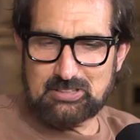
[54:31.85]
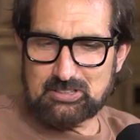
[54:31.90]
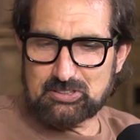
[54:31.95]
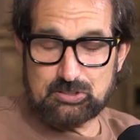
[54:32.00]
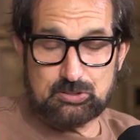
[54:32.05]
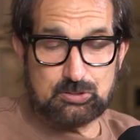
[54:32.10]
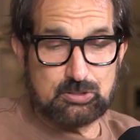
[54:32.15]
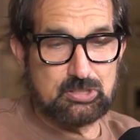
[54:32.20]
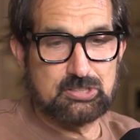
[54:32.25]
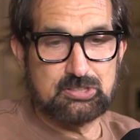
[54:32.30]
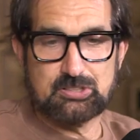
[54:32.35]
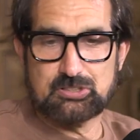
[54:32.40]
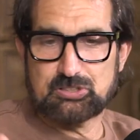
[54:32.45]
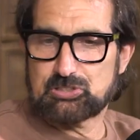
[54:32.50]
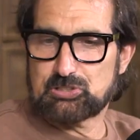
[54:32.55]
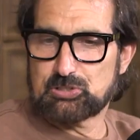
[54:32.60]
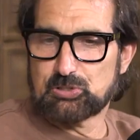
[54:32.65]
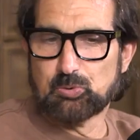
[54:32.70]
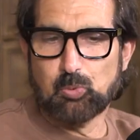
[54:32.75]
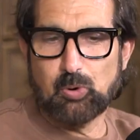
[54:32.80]
because this is
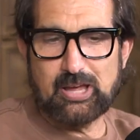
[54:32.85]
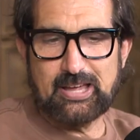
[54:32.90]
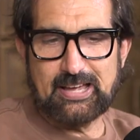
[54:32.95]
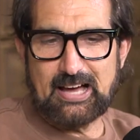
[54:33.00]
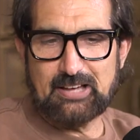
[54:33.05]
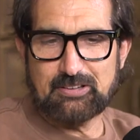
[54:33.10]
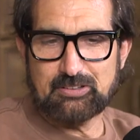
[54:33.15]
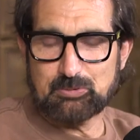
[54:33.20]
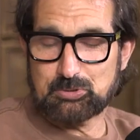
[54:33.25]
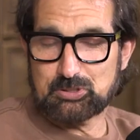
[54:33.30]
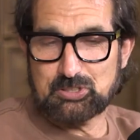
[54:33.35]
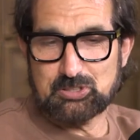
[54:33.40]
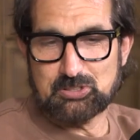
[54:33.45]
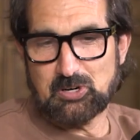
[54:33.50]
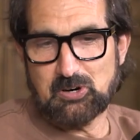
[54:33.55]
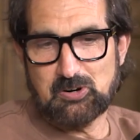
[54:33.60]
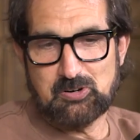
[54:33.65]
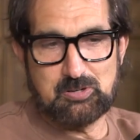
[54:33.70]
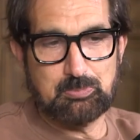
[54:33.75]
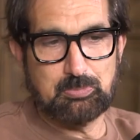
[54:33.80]
still way out there, which is
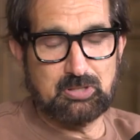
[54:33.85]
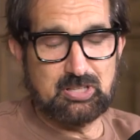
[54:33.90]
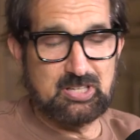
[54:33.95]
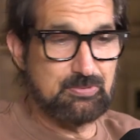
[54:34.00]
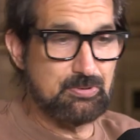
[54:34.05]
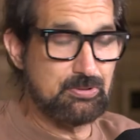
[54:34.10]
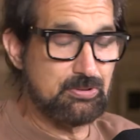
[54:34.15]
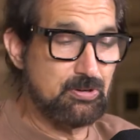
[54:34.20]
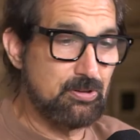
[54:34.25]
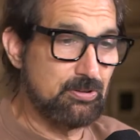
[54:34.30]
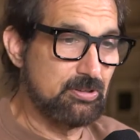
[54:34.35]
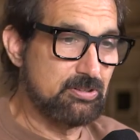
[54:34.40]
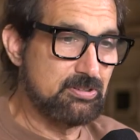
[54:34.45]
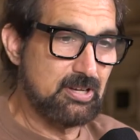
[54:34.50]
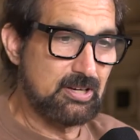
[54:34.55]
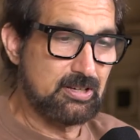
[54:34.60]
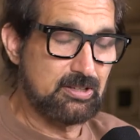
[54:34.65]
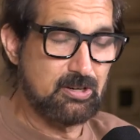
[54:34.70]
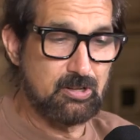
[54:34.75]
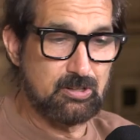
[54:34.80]
hard to believe with all the
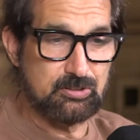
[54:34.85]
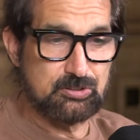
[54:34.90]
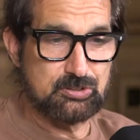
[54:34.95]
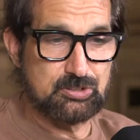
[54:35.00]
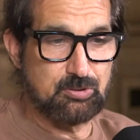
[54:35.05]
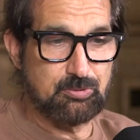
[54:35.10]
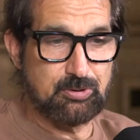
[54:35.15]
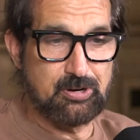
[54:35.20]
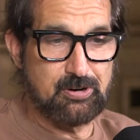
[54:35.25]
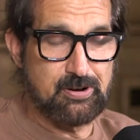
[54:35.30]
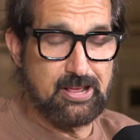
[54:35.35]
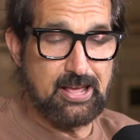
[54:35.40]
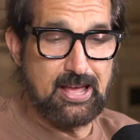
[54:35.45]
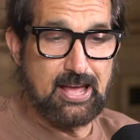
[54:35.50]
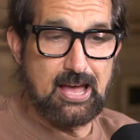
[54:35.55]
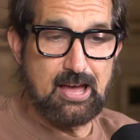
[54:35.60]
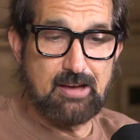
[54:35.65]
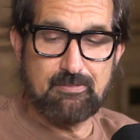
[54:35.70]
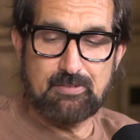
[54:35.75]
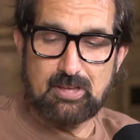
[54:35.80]
technology that we already
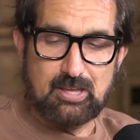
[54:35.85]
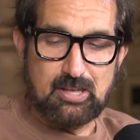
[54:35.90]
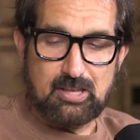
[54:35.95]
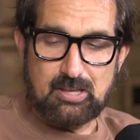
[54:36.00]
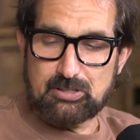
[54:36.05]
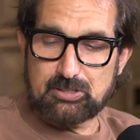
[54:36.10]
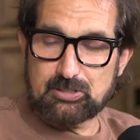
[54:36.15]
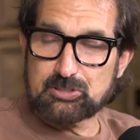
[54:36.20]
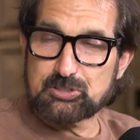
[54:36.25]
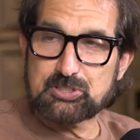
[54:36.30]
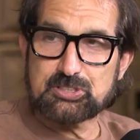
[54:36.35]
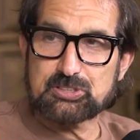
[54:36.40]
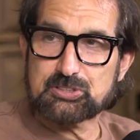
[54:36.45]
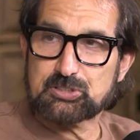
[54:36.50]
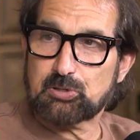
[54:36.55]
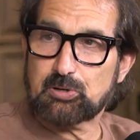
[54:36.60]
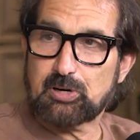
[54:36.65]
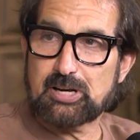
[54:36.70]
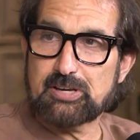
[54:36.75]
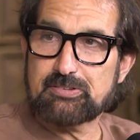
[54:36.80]
have. There's this
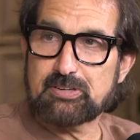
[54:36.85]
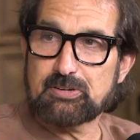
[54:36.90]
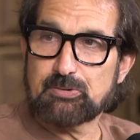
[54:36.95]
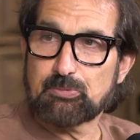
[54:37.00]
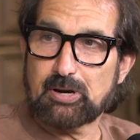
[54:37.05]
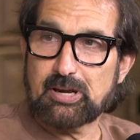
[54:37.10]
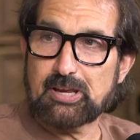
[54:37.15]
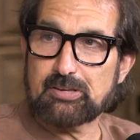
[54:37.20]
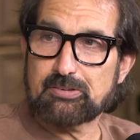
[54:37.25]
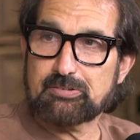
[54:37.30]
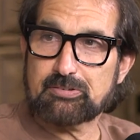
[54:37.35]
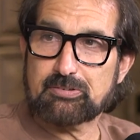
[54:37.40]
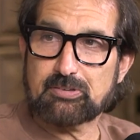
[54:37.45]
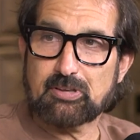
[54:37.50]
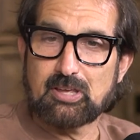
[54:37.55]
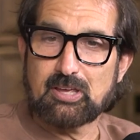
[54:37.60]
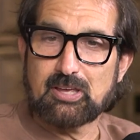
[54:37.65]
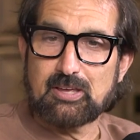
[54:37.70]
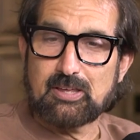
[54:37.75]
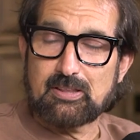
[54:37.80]
crazy race
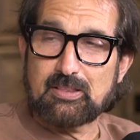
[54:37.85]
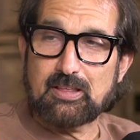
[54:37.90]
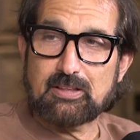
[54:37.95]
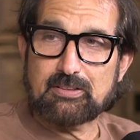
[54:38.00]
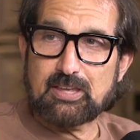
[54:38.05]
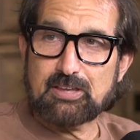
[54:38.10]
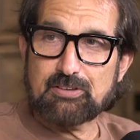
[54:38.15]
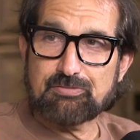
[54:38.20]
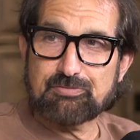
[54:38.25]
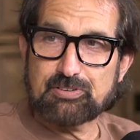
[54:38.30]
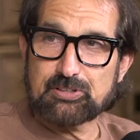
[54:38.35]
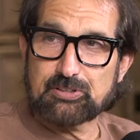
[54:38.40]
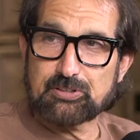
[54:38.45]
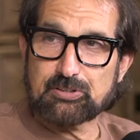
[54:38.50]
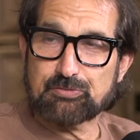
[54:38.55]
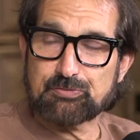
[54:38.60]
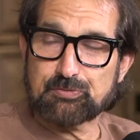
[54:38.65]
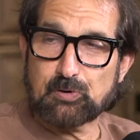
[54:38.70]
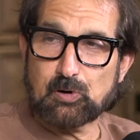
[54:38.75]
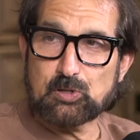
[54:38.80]
that they feel
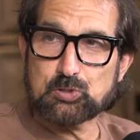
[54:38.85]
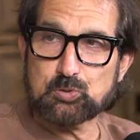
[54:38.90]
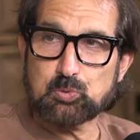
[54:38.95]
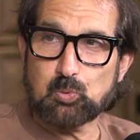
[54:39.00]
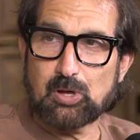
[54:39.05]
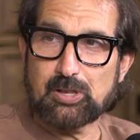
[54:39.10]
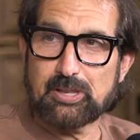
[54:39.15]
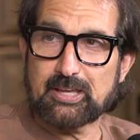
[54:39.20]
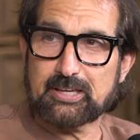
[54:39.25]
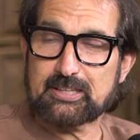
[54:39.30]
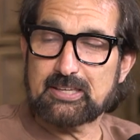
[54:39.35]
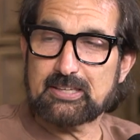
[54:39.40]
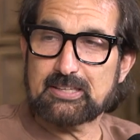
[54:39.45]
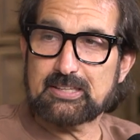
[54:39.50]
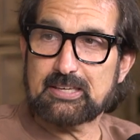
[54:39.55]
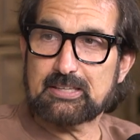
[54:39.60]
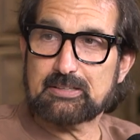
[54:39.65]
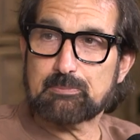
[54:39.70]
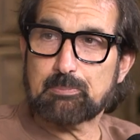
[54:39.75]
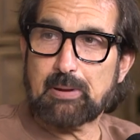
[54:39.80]
the first one that can
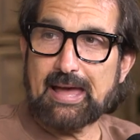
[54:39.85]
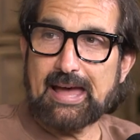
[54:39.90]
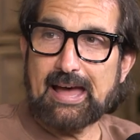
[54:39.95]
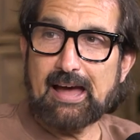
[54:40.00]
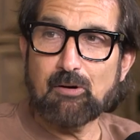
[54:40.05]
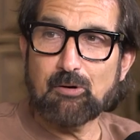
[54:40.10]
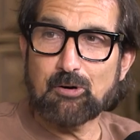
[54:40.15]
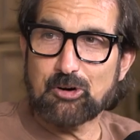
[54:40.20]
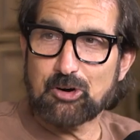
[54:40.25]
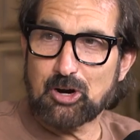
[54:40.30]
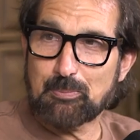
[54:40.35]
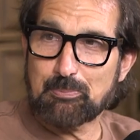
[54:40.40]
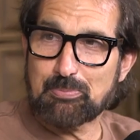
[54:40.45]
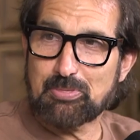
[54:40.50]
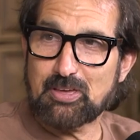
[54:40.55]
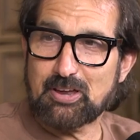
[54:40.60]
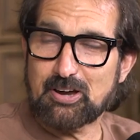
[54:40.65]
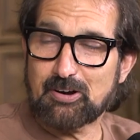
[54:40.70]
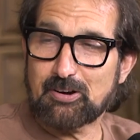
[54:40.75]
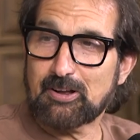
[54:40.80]
get power up
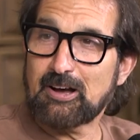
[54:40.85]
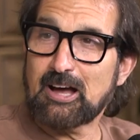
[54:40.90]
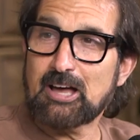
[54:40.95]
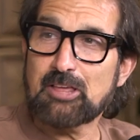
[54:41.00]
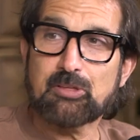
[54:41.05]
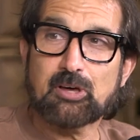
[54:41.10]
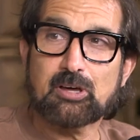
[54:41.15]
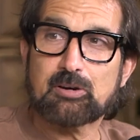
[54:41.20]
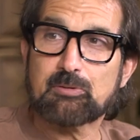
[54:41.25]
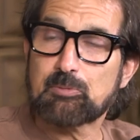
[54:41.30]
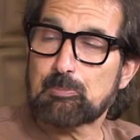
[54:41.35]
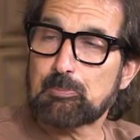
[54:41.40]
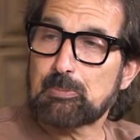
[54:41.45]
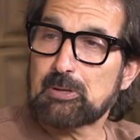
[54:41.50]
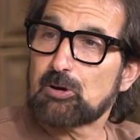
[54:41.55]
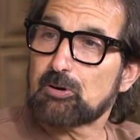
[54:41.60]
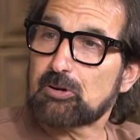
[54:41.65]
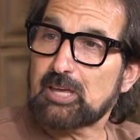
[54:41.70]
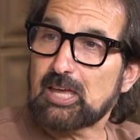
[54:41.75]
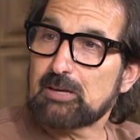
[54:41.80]
there. Now, I thought it would
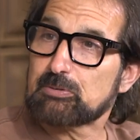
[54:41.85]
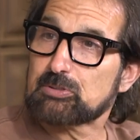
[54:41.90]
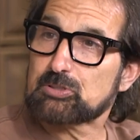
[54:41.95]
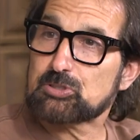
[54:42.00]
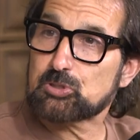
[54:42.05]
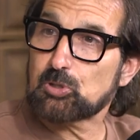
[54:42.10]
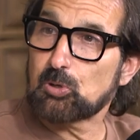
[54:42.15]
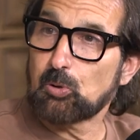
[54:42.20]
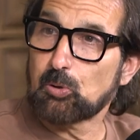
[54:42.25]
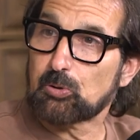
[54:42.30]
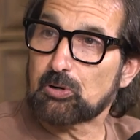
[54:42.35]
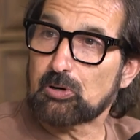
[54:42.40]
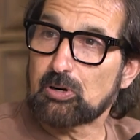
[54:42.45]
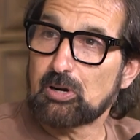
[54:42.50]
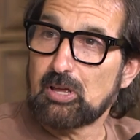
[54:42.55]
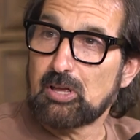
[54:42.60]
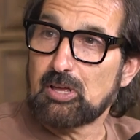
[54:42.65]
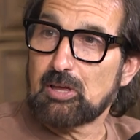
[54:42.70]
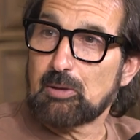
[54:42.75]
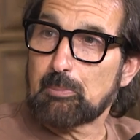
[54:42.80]
be okay with solar,
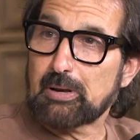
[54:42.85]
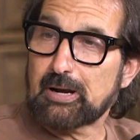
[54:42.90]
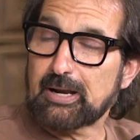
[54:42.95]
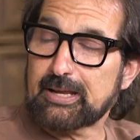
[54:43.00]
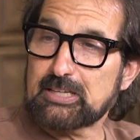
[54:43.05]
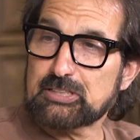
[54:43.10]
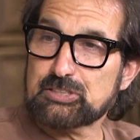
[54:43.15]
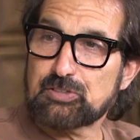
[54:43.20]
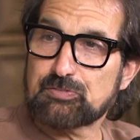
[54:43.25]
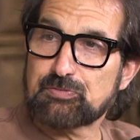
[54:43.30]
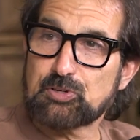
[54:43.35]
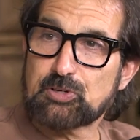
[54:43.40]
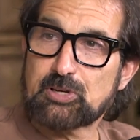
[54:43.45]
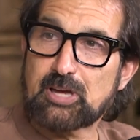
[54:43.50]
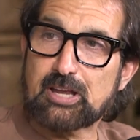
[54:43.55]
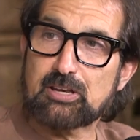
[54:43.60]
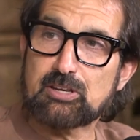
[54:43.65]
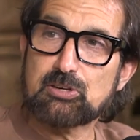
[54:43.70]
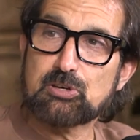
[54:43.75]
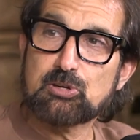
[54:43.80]
but I guess if you
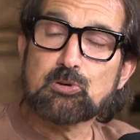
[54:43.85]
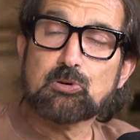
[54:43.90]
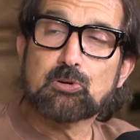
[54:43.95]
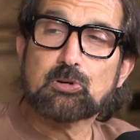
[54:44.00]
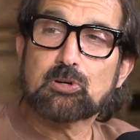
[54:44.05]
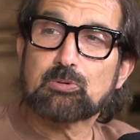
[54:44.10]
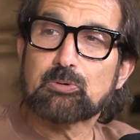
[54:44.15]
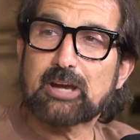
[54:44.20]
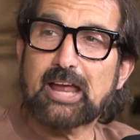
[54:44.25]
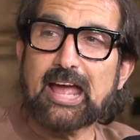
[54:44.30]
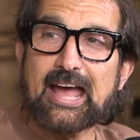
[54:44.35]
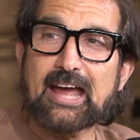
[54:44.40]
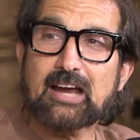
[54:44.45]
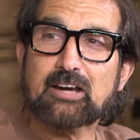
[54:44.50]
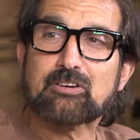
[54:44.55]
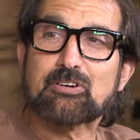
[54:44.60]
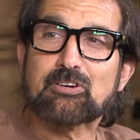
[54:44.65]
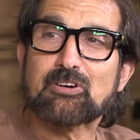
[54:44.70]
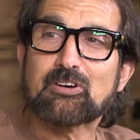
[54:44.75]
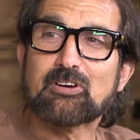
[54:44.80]
got a nuke
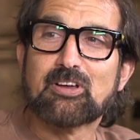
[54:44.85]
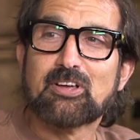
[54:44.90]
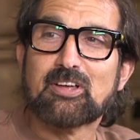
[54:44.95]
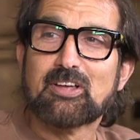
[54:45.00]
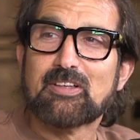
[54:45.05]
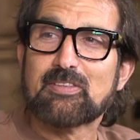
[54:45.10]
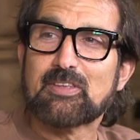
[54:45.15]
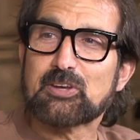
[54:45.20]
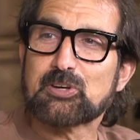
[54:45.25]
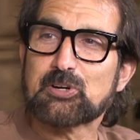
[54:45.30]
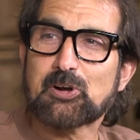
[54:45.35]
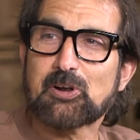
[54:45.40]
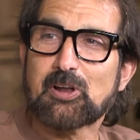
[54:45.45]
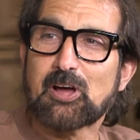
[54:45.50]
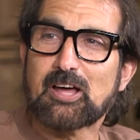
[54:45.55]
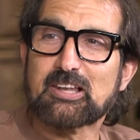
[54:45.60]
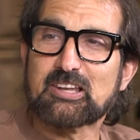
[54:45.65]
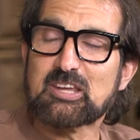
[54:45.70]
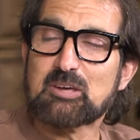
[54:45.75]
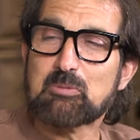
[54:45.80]
reactor, then you're
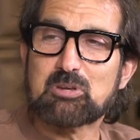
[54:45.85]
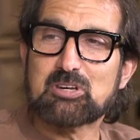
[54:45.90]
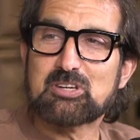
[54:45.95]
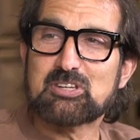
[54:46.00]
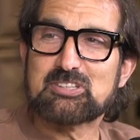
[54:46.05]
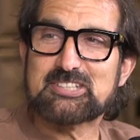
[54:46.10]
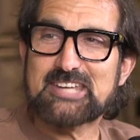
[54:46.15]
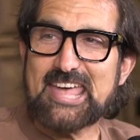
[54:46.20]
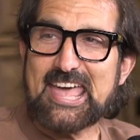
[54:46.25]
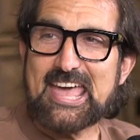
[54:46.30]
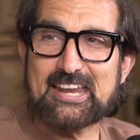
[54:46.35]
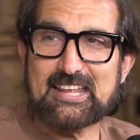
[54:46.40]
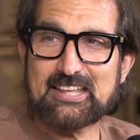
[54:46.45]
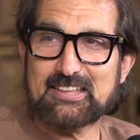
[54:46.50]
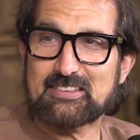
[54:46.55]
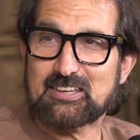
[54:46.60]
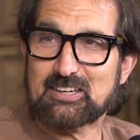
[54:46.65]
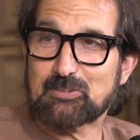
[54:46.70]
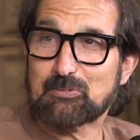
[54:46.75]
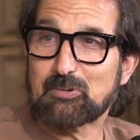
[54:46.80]
not limited to
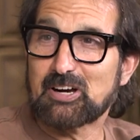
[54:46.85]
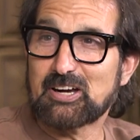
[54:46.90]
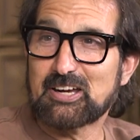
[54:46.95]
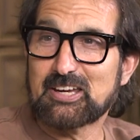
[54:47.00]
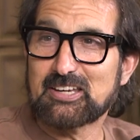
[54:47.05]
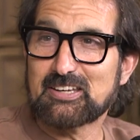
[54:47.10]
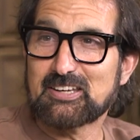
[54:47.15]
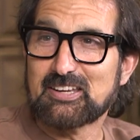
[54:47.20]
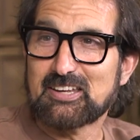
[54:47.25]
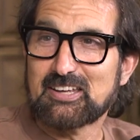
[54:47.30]
anything, right?